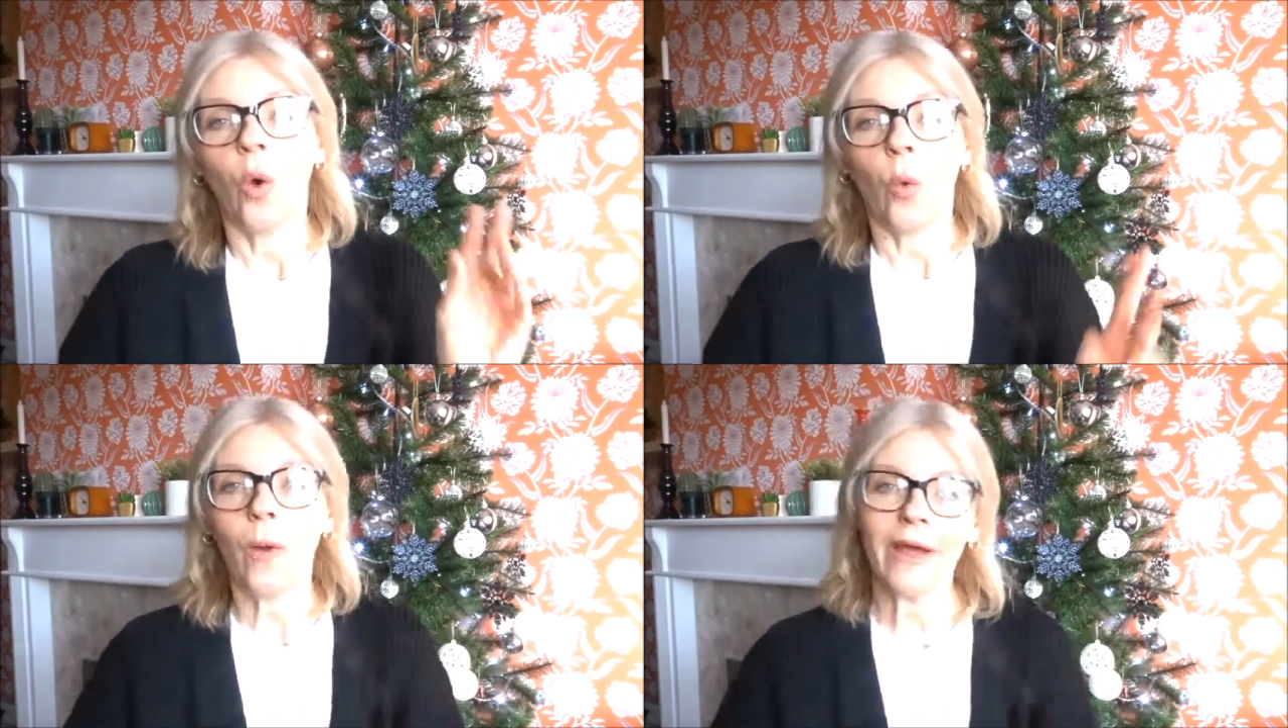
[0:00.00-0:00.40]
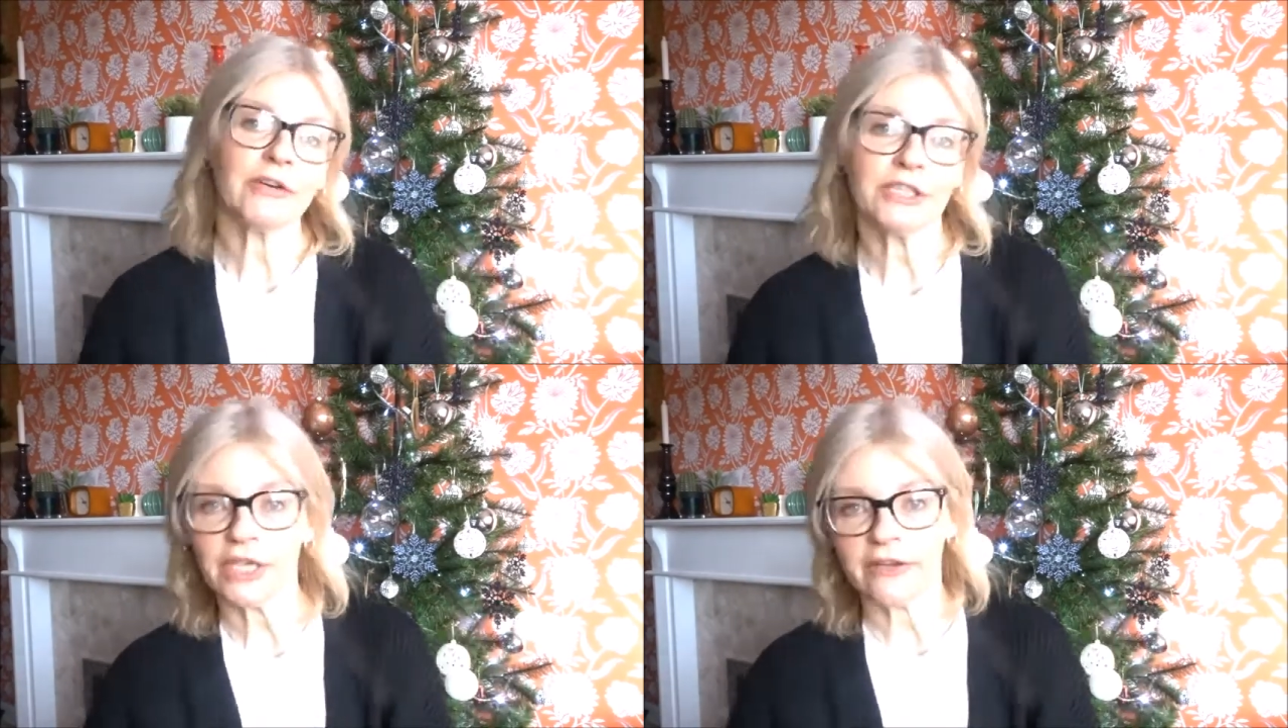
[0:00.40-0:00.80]
Where I
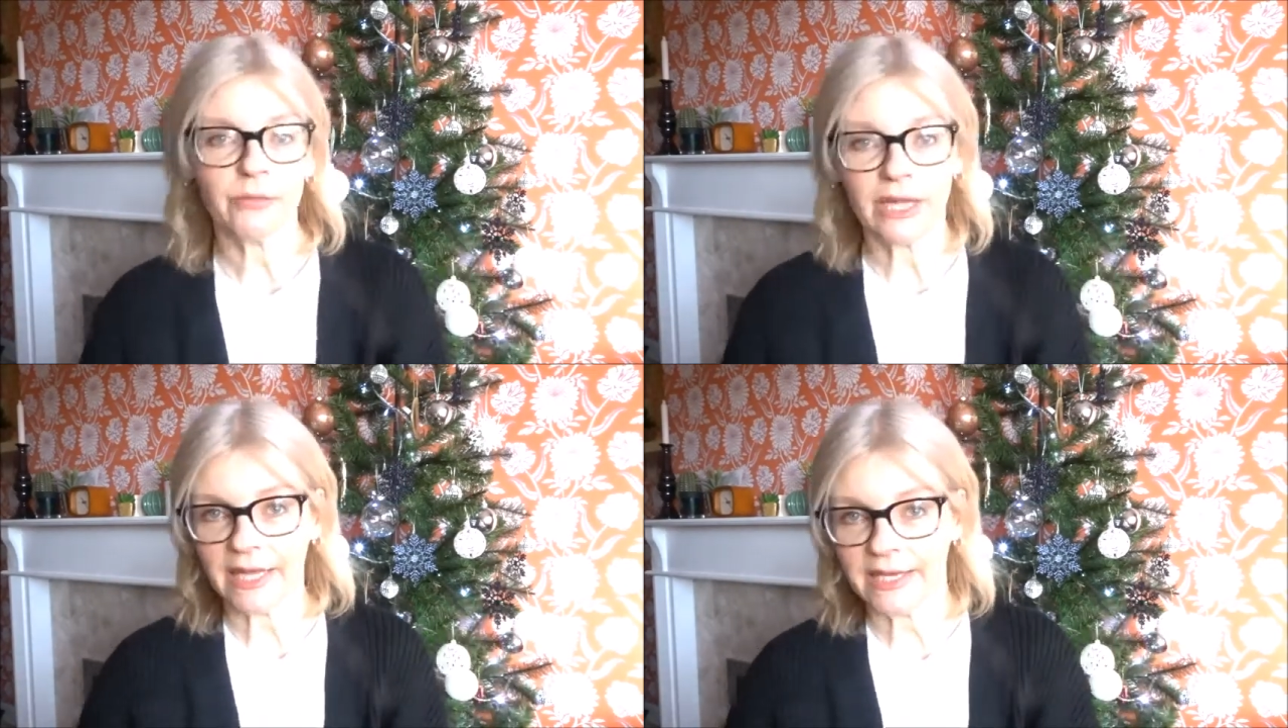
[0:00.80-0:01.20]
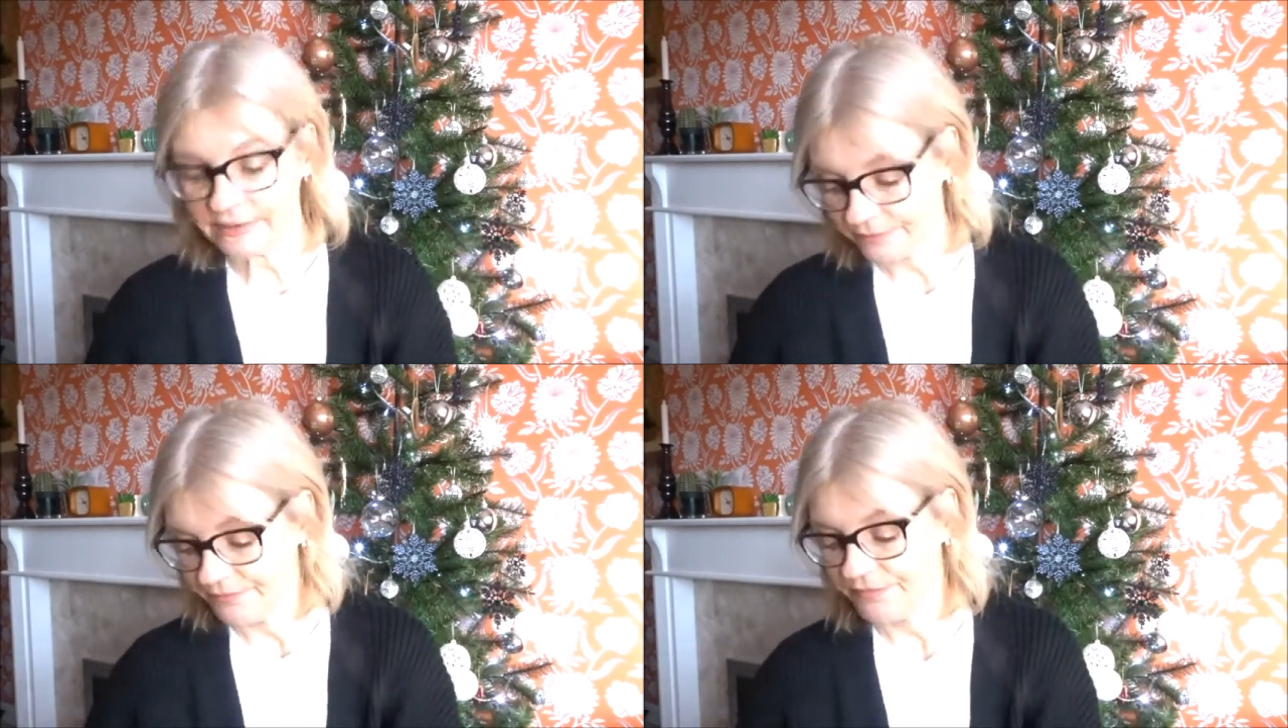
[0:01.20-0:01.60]
shave my
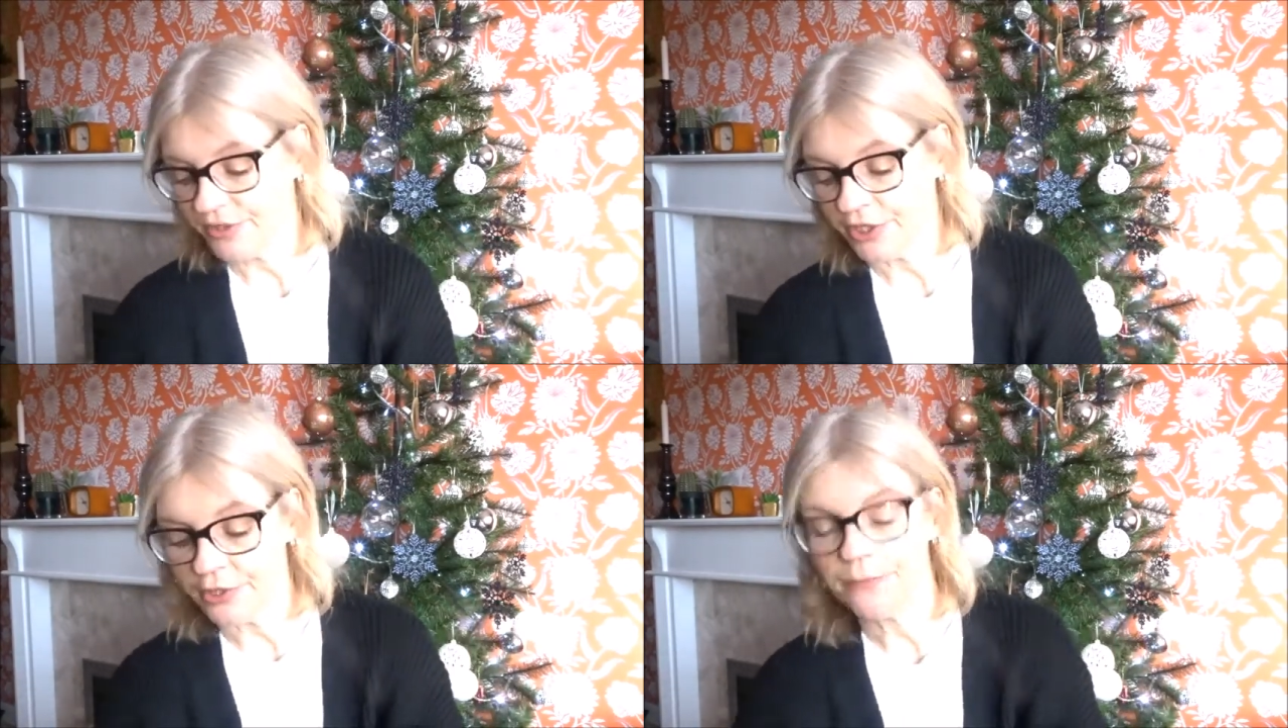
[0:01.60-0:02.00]
legs, you know,